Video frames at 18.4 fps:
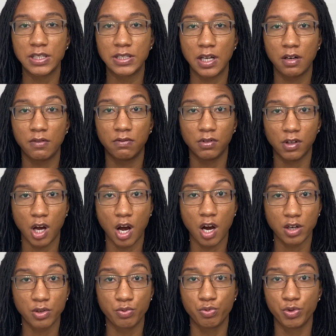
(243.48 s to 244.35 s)
set of
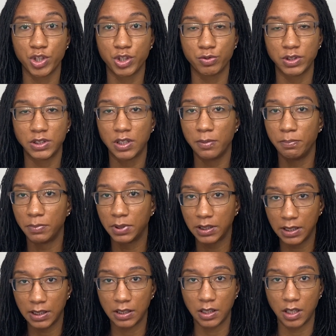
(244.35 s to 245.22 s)
locks, which was
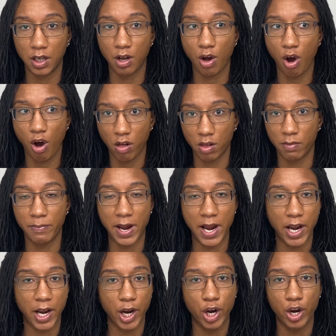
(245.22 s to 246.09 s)
completely all of
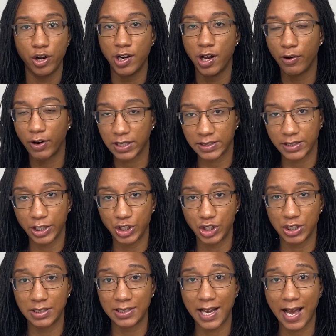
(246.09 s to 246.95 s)
my hair, no
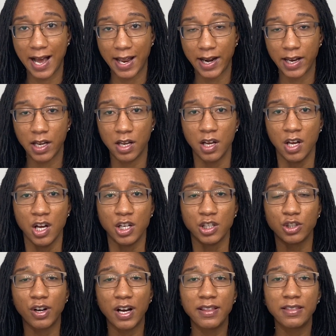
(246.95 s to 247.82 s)
extensions added.
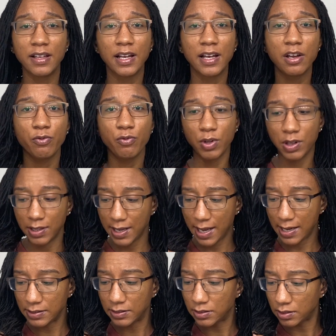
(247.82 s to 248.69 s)
So I think it really
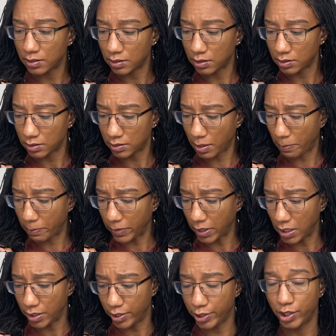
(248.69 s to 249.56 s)
has
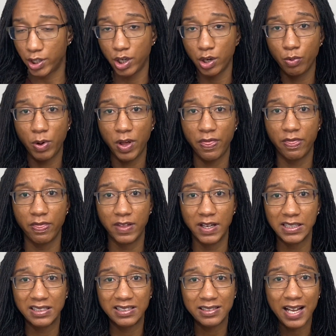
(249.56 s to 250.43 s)
something to do with
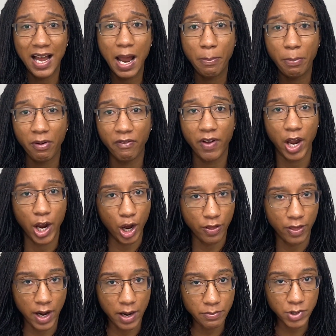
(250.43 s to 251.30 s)
this type of hair
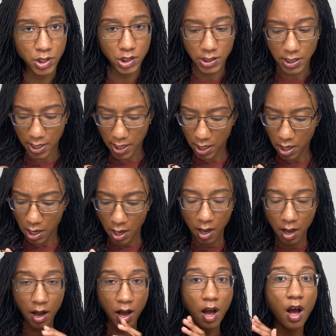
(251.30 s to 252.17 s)
that I'm using.
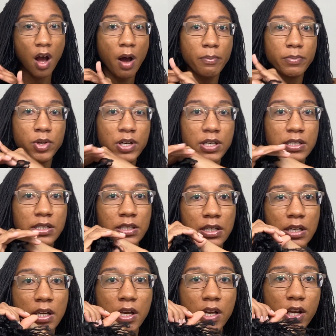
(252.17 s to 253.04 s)
You can
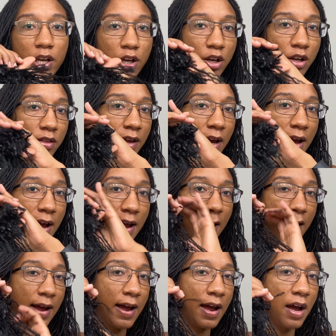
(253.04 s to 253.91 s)
see here that I
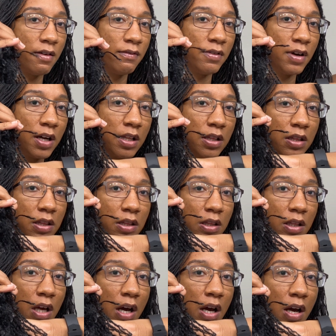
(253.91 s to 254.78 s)
have a
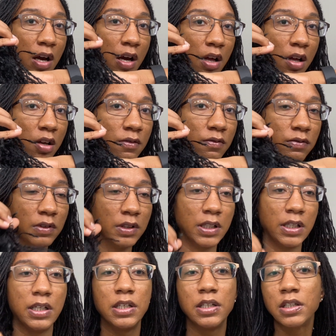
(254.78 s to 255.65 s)
lot of
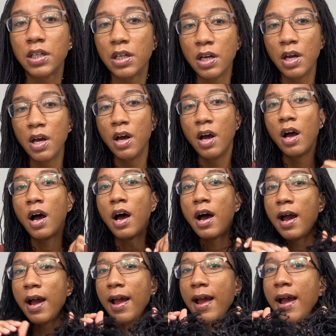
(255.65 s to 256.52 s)
lint.
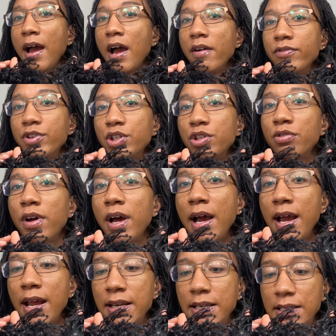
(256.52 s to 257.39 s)
I have
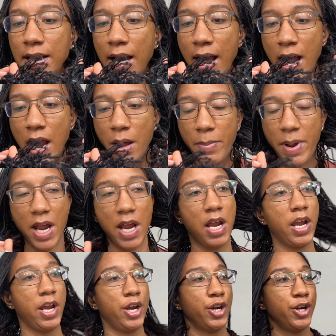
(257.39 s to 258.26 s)
tried dyeing my
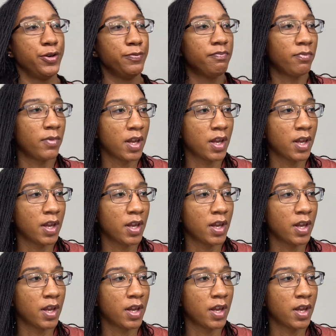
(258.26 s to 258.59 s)
hair,